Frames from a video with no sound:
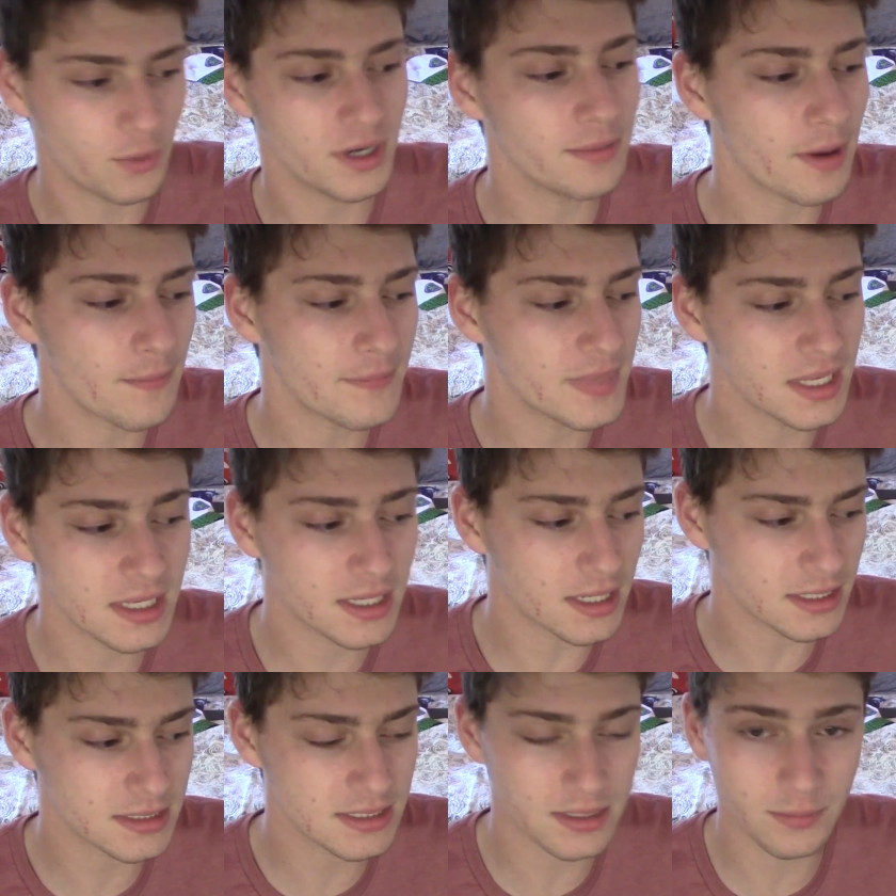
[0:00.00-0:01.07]
What about me
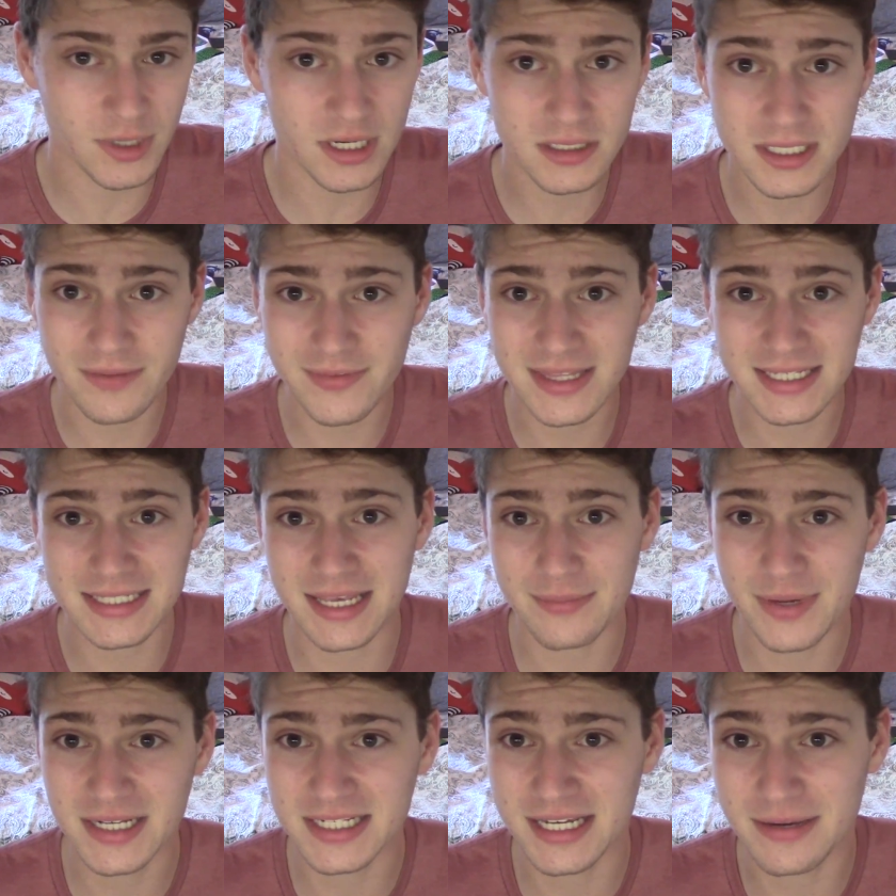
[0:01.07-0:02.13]
and someone else having the
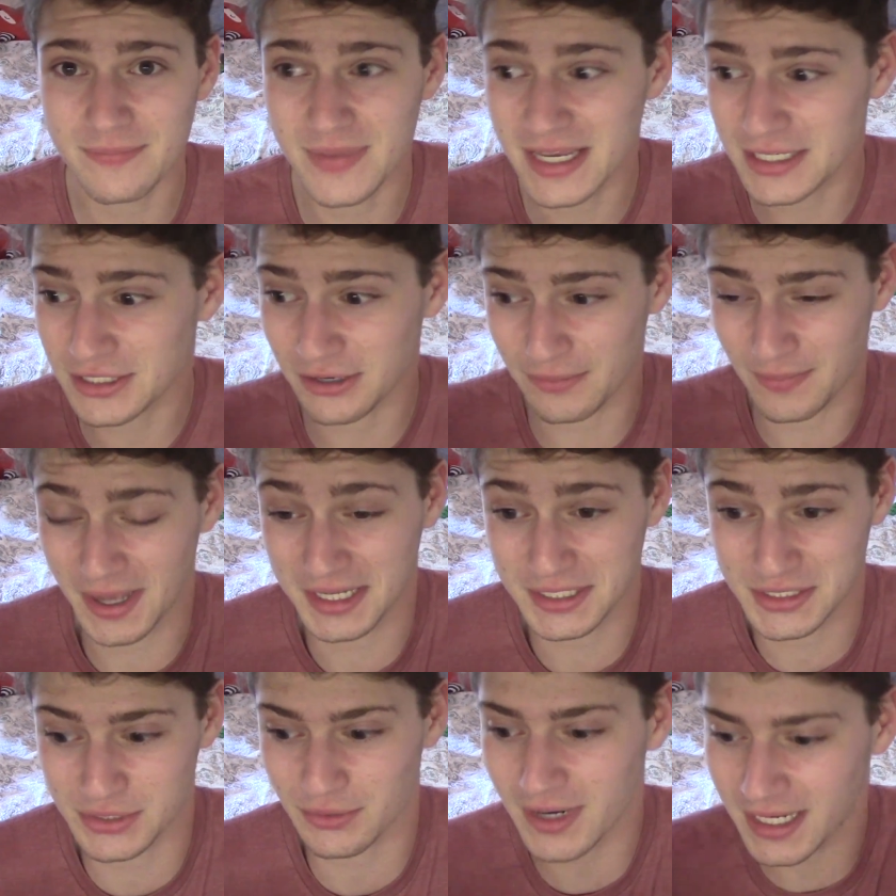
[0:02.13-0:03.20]
same idea makes our
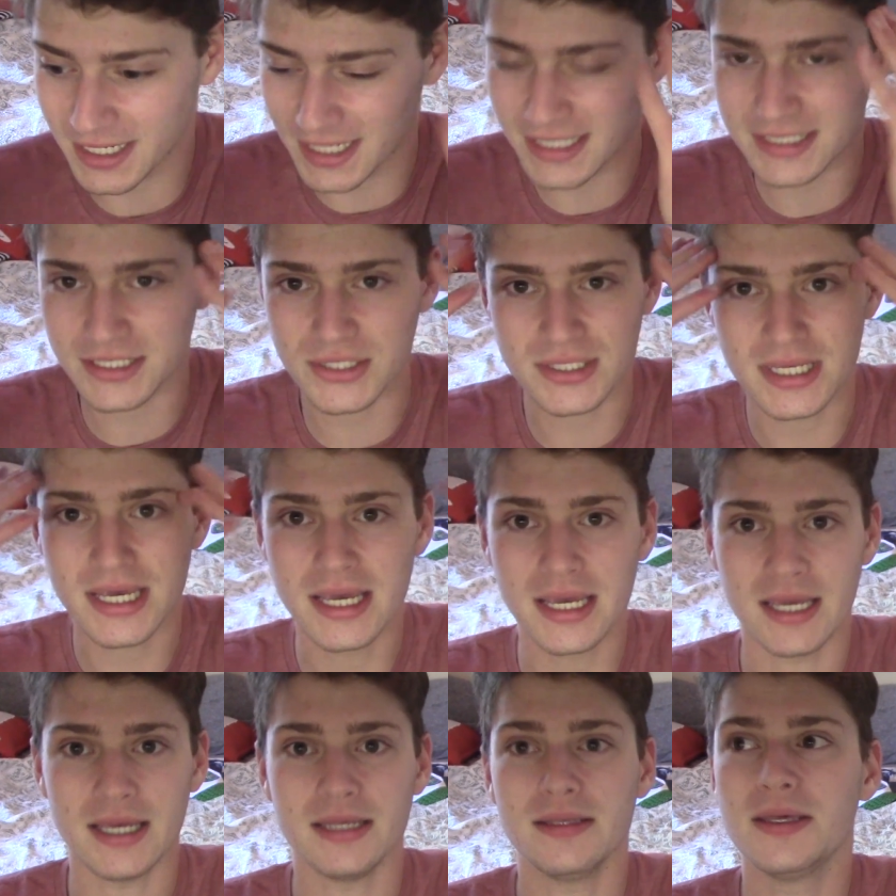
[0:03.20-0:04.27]
minds great? It just,
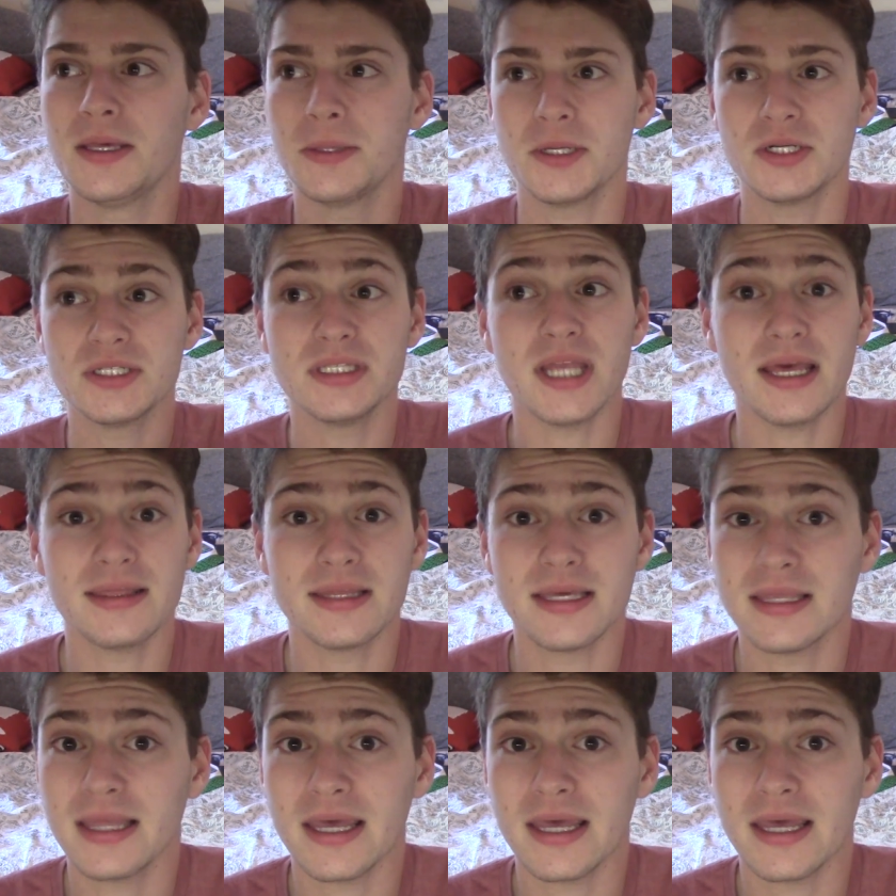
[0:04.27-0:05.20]
it, there's nothing